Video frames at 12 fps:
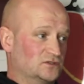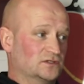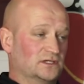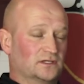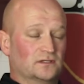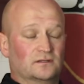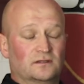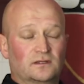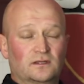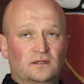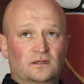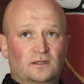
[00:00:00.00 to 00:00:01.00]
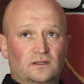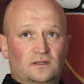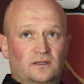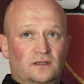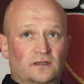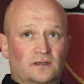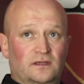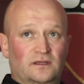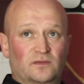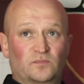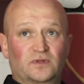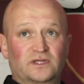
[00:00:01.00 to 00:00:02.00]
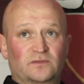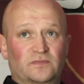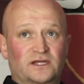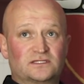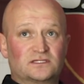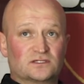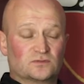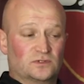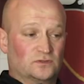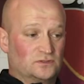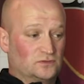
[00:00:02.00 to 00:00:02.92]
train and then play in matches as well.